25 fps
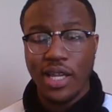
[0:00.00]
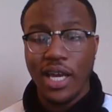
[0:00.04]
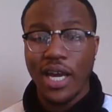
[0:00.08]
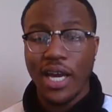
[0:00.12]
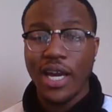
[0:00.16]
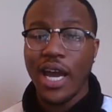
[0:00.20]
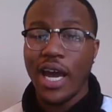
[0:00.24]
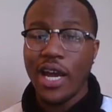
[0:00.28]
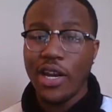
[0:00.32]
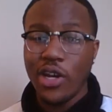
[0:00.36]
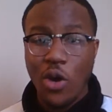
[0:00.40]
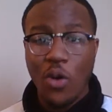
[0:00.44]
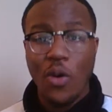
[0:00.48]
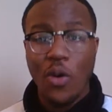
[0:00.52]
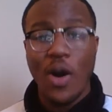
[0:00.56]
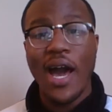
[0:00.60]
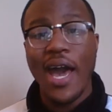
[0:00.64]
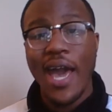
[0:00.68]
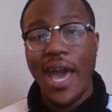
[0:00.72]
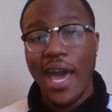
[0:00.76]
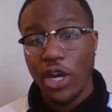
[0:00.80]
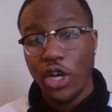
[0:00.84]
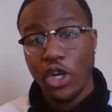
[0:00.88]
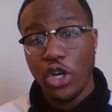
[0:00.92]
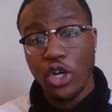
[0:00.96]
Like, I know
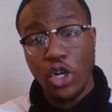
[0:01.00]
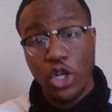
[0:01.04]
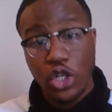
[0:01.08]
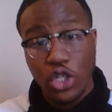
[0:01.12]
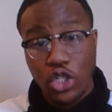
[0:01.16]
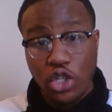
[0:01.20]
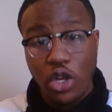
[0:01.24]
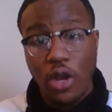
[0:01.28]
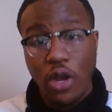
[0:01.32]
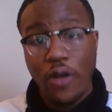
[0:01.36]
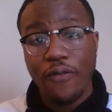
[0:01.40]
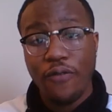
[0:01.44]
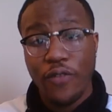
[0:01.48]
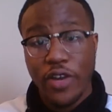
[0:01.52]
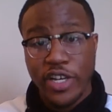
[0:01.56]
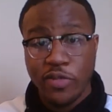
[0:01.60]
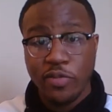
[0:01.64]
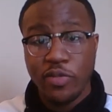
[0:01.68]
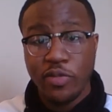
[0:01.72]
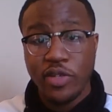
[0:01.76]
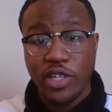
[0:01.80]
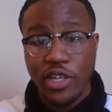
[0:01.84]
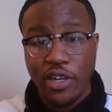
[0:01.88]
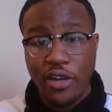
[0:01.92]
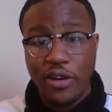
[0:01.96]
I had a good start
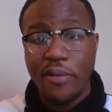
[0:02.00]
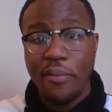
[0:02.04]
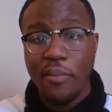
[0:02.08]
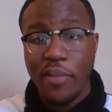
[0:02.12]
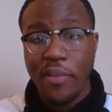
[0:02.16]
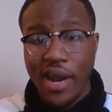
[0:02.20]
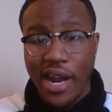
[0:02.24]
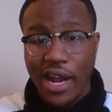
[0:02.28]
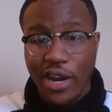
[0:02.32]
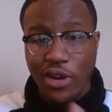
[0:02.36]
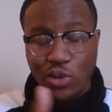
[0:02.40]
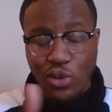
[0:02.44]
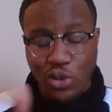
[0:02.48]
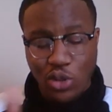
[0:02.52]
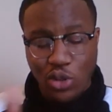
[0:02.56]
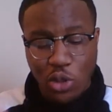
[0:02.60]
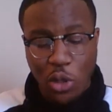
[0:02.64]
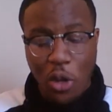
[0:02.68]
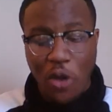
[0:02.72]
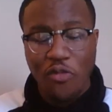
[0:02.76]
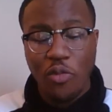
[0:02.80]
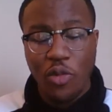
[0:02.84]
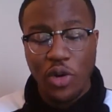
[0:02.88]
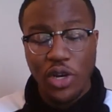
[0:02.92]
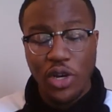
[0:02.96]
freshman year, but I knew
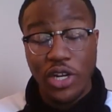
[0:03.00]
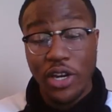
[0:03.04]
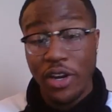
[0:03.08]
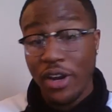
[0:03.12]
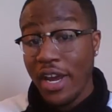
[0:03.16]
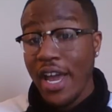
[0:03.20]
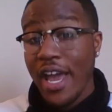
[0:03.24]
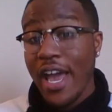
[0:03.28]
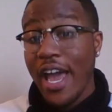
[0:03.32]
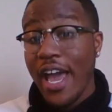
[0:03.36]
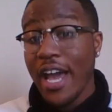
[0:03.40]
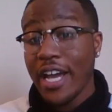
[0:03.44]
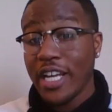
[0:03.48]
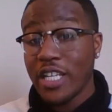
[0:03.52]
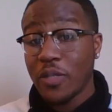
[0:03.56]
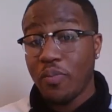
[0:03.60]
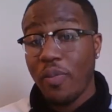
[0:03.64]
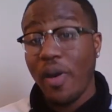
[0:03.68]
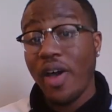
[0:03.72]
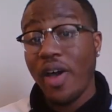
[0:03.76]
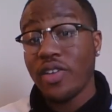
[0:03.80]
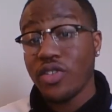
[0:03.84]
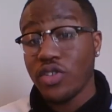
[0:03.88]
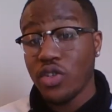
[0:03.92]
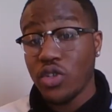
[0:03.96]
sophomore year,
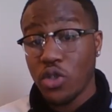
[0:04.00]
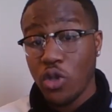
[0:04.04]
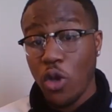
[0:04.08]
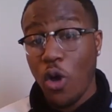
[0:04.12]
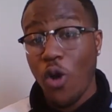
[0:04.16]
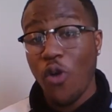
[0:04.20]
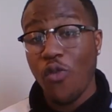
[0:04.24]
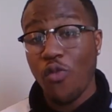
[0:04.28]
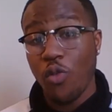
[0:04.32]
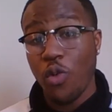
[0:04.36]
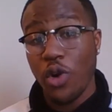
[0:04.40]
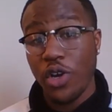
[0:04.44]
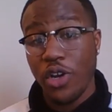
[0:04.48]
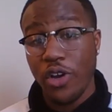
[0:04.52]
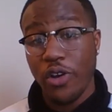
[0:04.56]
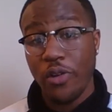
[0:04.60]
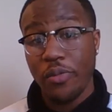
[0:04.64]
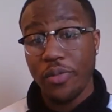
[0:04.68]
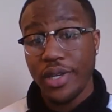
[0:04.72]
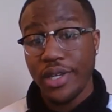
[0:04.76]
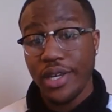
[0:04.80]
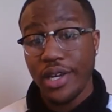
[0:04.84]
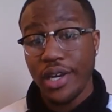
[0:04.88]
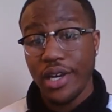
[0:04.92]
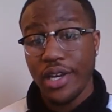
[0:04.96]
especially sophomore year,
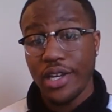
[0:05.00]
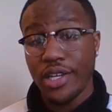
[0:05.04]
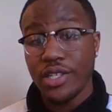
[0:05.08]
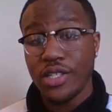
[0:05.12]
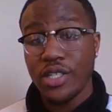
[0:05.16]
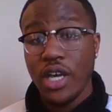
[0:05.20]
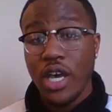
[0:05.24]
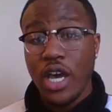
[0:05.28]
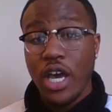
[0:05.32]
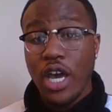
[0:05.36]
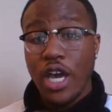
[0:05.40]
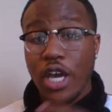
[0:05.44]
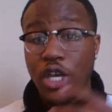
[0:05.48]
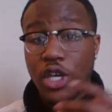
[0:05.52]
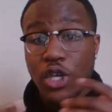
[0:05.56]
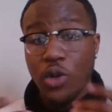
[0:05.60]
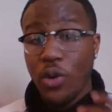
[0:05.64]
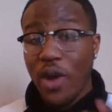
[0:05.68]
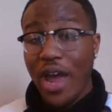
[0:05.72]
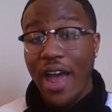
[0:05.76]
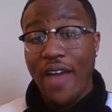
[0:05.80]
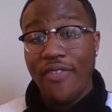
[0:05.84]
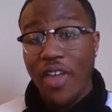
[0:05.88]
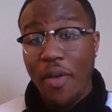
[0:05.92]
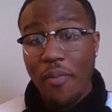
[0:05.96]
because you
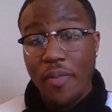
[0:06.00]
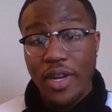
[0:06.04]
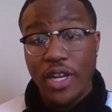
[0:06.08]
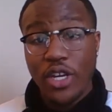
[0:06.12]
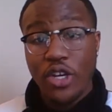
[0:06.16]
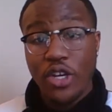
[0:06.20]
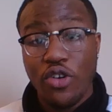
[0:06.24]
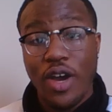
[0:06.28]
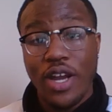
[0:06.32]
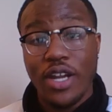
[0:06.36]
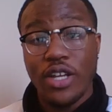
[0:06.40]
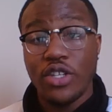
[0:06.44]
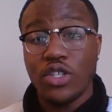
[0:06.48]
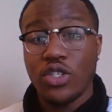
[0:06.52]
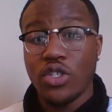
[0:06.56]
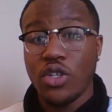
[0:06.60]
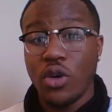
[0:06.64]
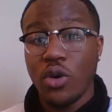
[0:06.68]
don't have that credits.